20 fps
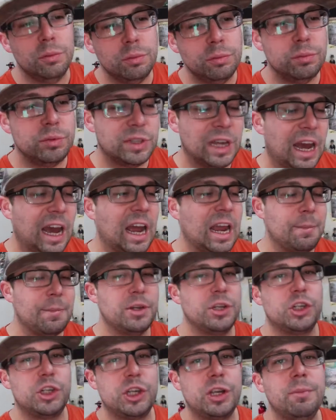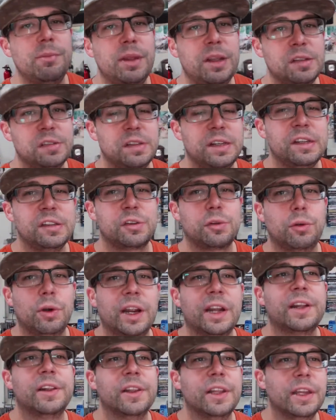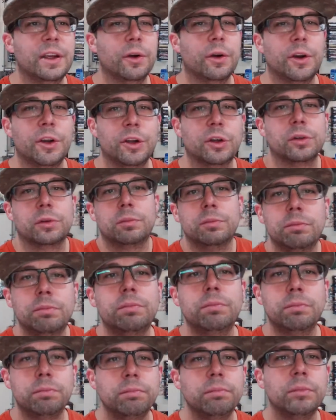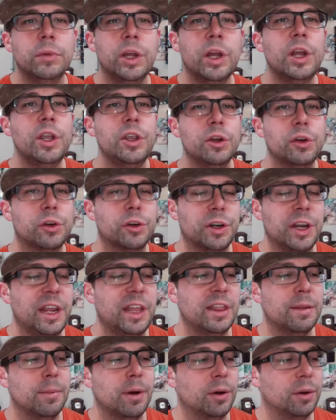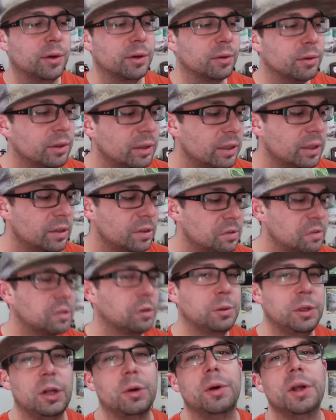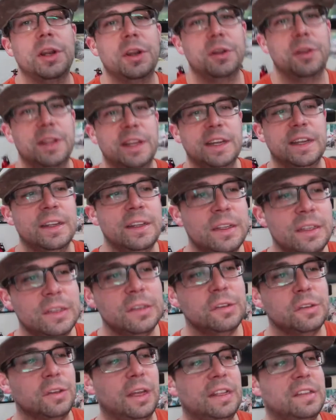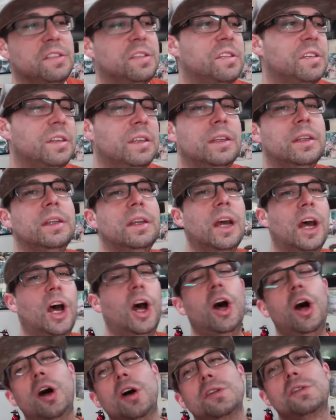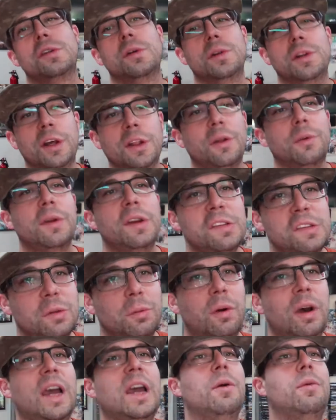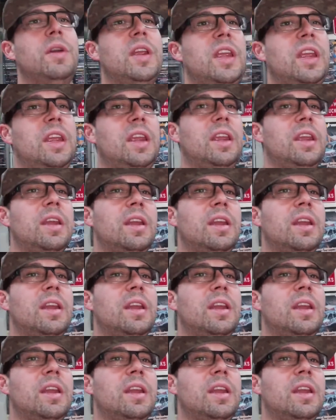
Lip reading: time and shim these things correctly, or you'll grenade the motor. So we don't want to do that. So that's also another reason why we